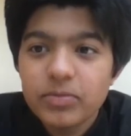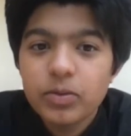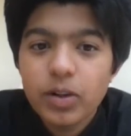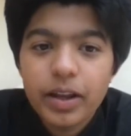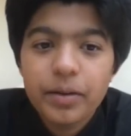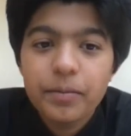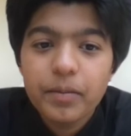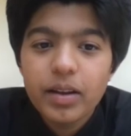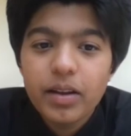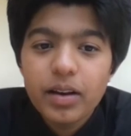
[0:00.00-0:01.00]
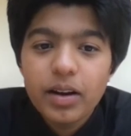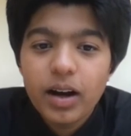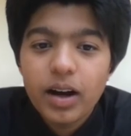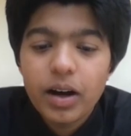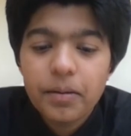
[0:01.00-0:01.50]
Right.
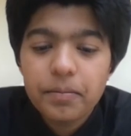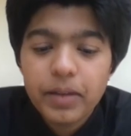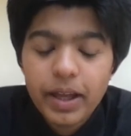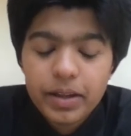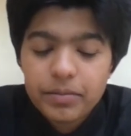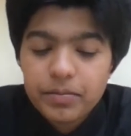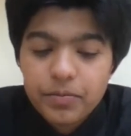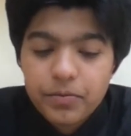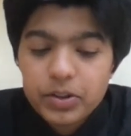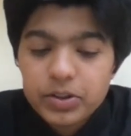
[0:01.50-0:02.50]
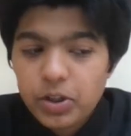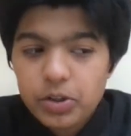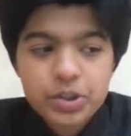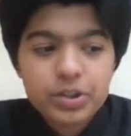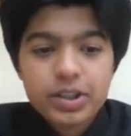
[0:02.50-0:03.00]
And for
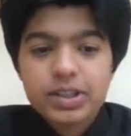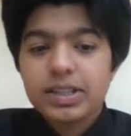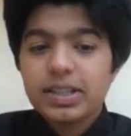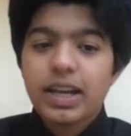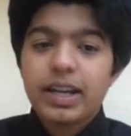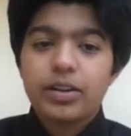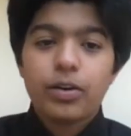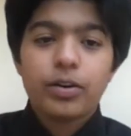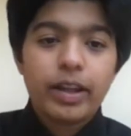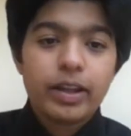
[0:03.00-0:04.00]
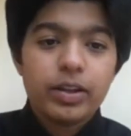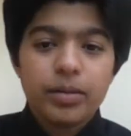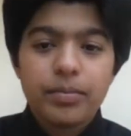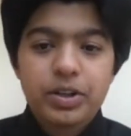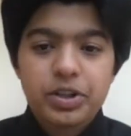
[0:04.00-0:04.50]
social distancing, I know that you
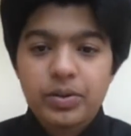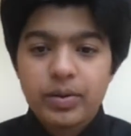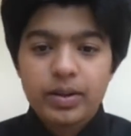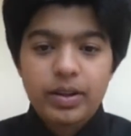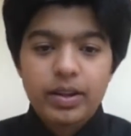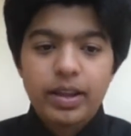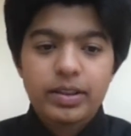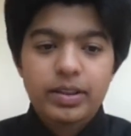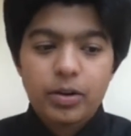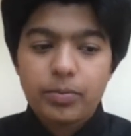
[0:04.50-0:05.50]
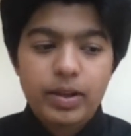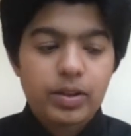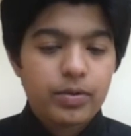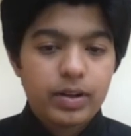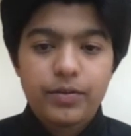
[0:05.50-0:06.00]
did mention quickly that there would be
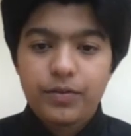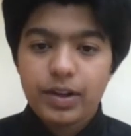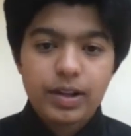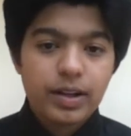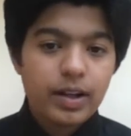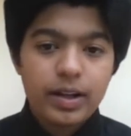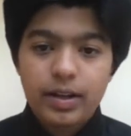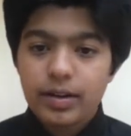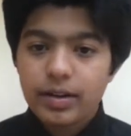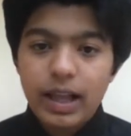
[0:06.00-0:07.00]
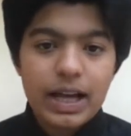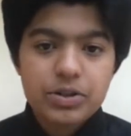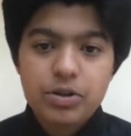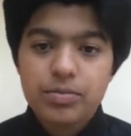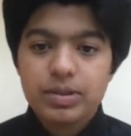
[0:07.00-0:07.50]
3 feet in
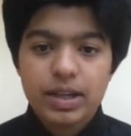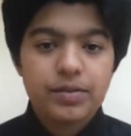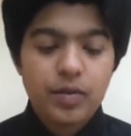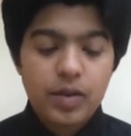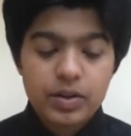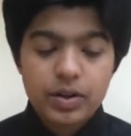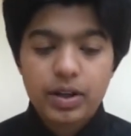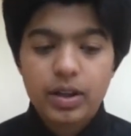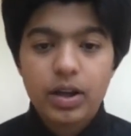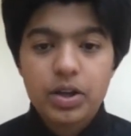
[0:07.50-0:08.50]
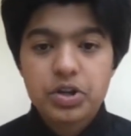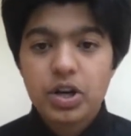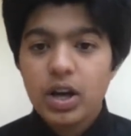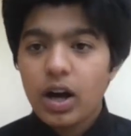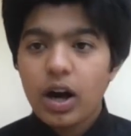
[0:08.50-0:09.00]
classrooms, 6 feet during lunch.
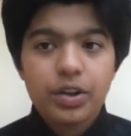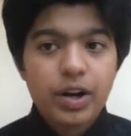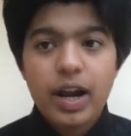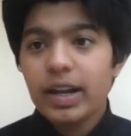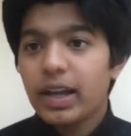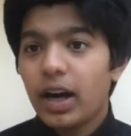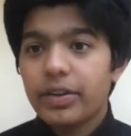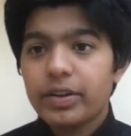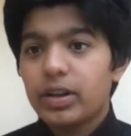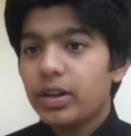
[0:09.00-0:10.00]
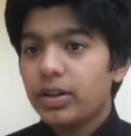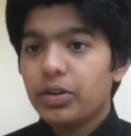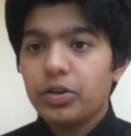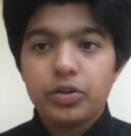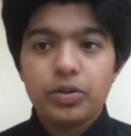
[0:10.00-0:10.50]
Are there any other
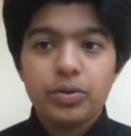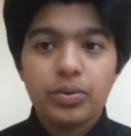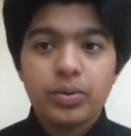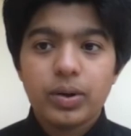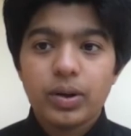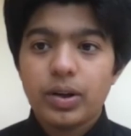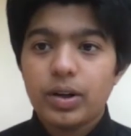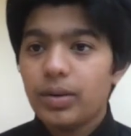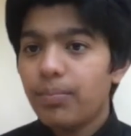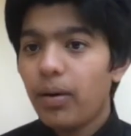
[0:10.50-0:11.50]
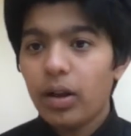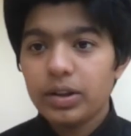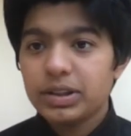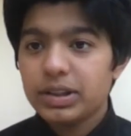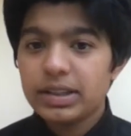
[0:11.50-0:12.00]
new or
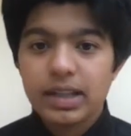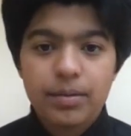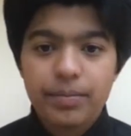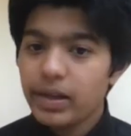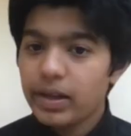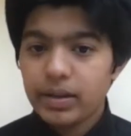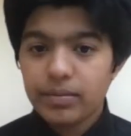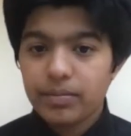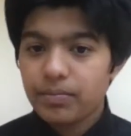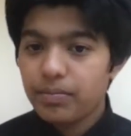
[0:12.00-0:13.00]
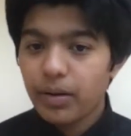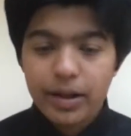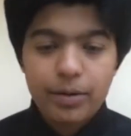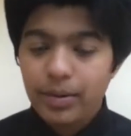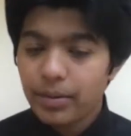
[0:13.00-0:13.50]
policies that are being
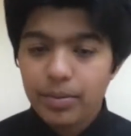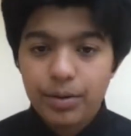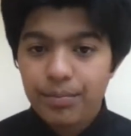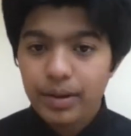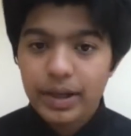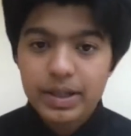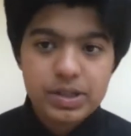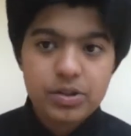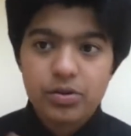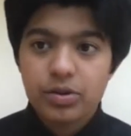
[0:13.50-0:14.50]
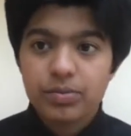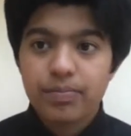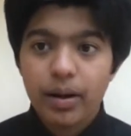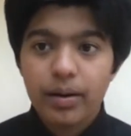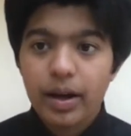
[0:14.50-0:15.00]
put in place due to
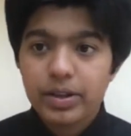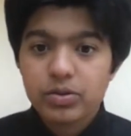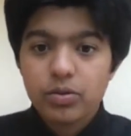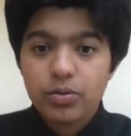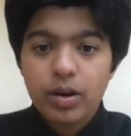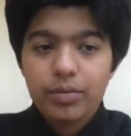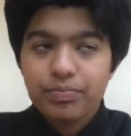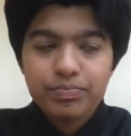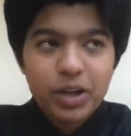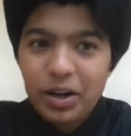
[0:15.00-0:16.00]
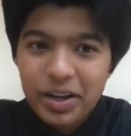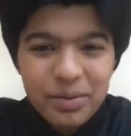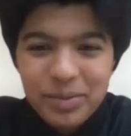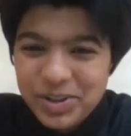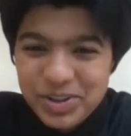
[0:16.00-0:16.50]
high school or sorry,
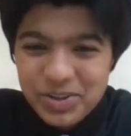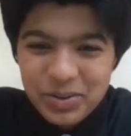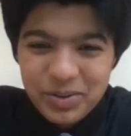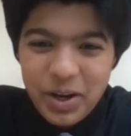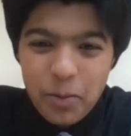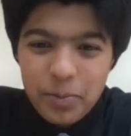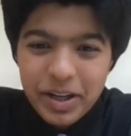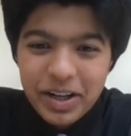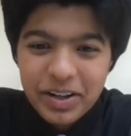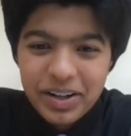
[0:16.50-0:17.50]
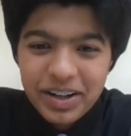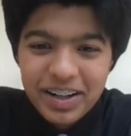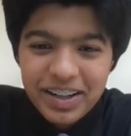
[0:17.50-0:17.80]
elementary school reopening or